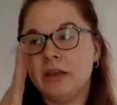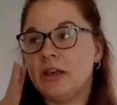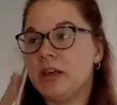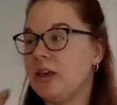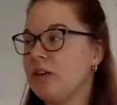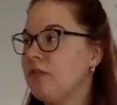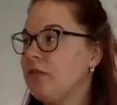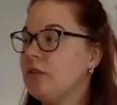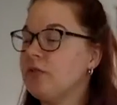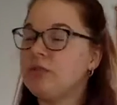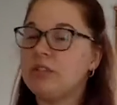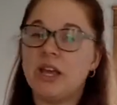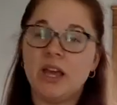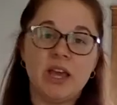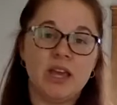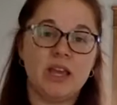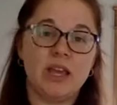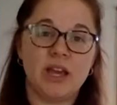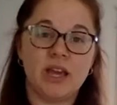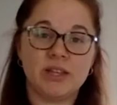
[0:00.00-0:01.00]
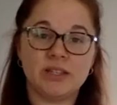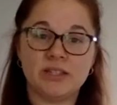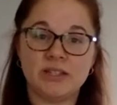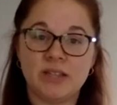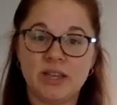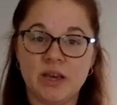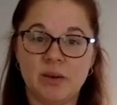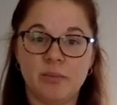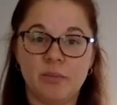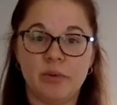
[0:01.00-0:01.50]
If you take a
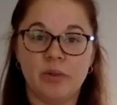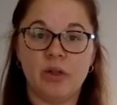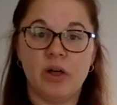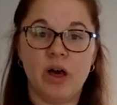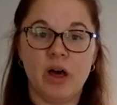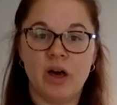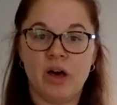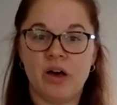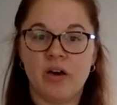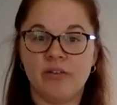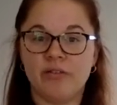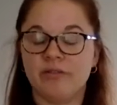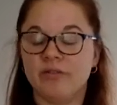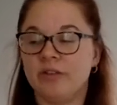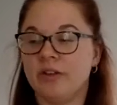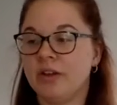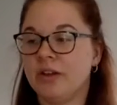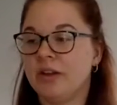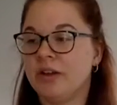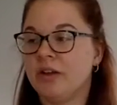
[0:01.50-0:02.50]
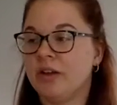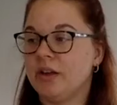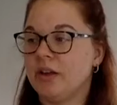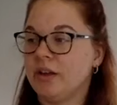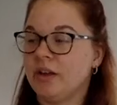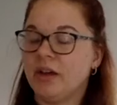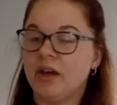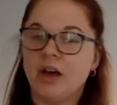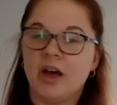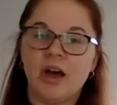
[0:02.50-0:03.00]
sample of
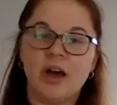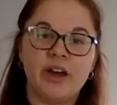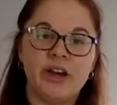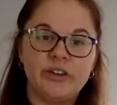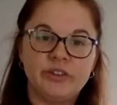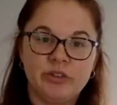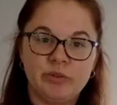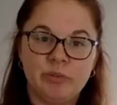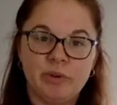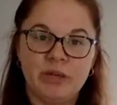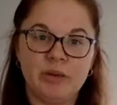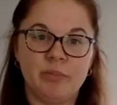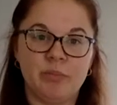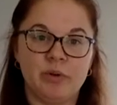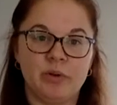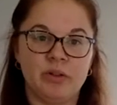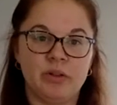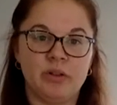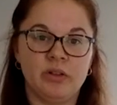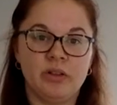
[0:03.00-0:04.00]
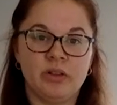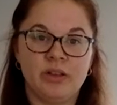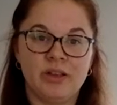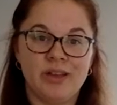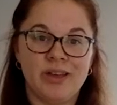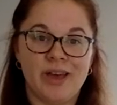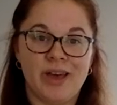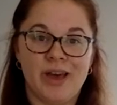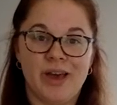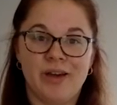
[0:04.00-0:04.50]
100 people
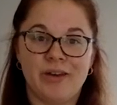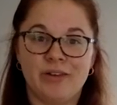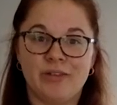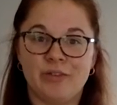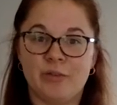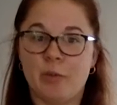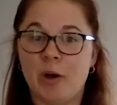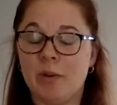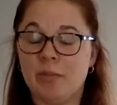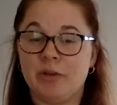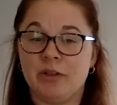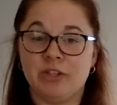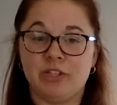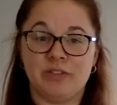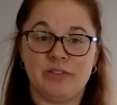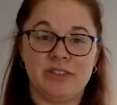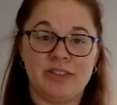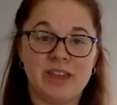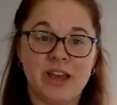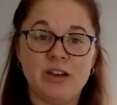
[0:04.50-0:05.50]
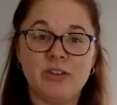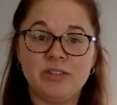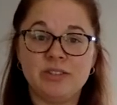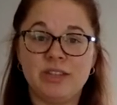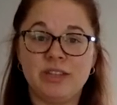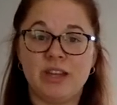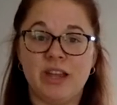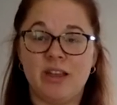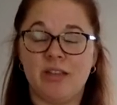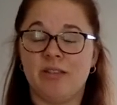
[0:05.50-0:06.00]
out of a population of
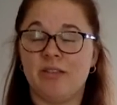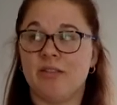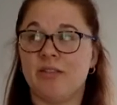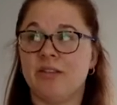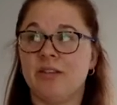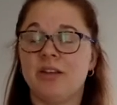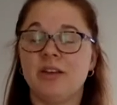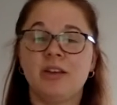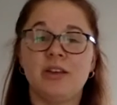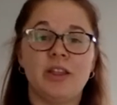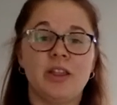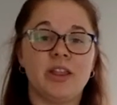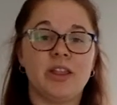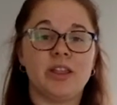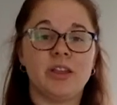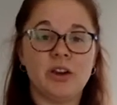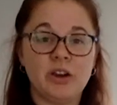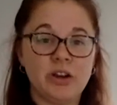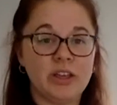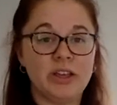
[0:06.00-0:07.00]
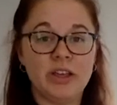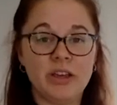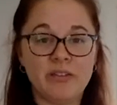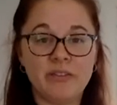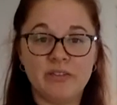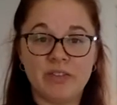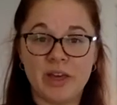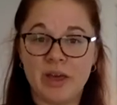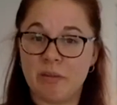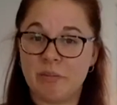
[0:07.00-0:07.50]
1,000 and 30
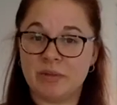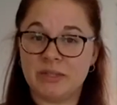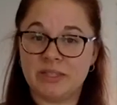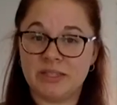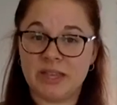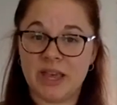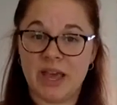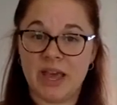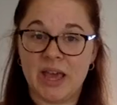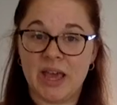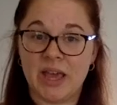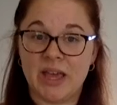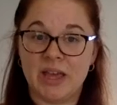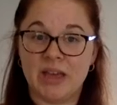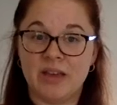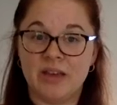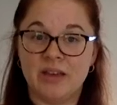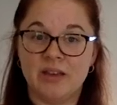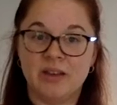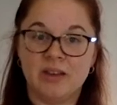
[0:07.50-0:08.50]
of them say